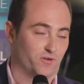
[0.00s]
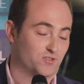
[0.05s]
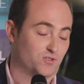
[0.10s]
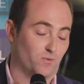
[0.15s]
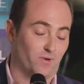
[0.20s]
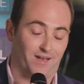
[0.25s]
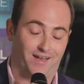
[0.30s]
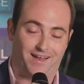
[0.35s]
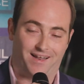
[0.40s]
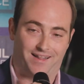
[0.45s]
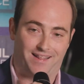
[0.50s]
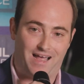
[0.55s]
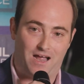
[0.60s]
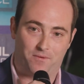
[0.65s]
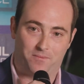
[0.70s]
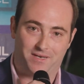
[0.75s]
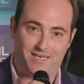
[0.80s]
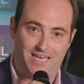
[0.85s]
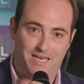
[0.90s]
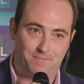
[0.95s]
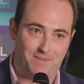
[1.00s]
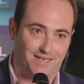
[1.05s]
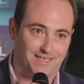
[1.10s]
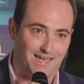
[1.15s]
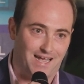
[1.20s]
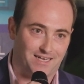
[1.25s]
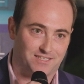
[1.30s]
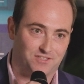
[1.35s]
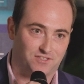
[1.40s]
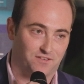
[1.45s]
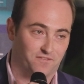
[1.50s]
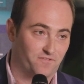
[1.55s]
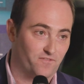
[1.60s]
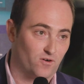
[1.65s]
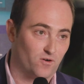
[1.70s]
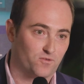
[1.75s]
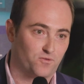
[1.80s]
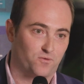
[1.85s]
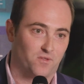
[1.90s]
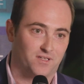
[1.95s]
So it allowed them to keep that taxes
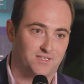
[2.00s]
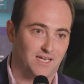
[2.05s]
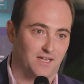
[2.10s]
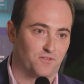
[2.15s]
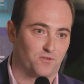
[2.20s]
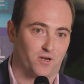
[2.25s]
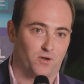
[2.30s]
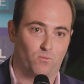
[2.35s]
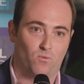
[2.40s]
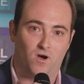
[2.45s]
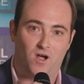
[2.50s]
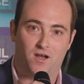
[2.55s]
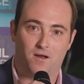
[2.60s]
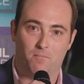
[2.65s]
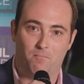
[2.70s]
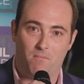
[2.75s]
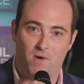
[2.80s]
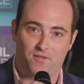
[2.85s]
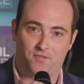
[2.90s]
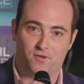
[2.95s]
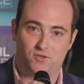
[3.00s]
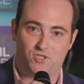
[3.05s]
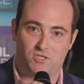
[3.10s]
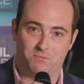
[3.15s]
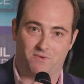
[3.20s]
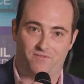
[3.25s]
deferred through the 1031, monthly